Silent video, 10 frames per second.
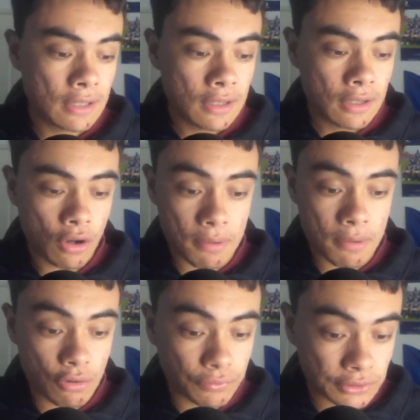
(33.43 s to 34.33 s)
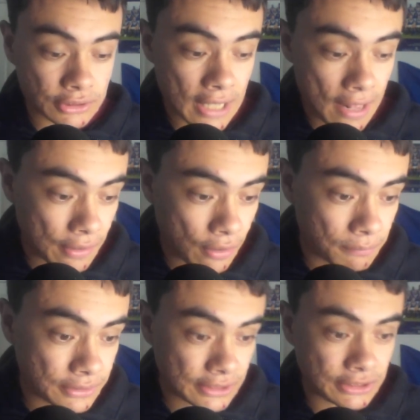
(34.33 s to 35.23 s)
comment your thoughts down in the
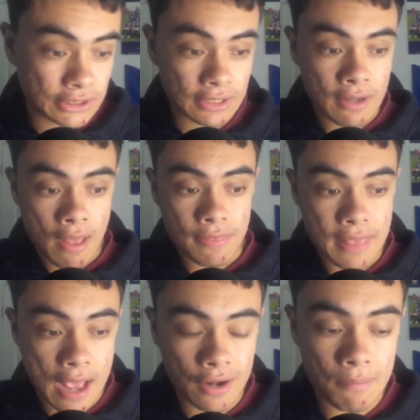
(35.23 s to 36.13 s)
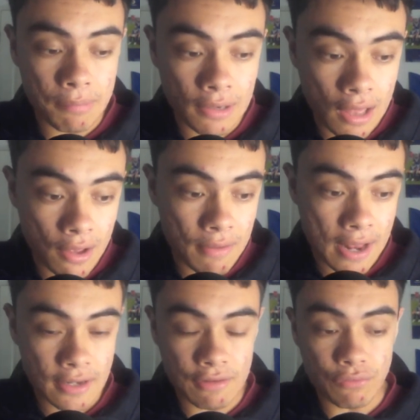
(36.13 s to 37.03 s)
comment section down below
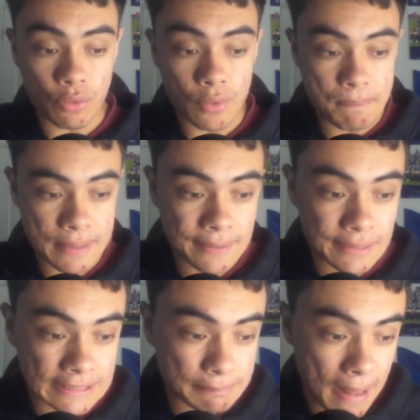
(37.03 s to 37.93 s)
and give your opinions.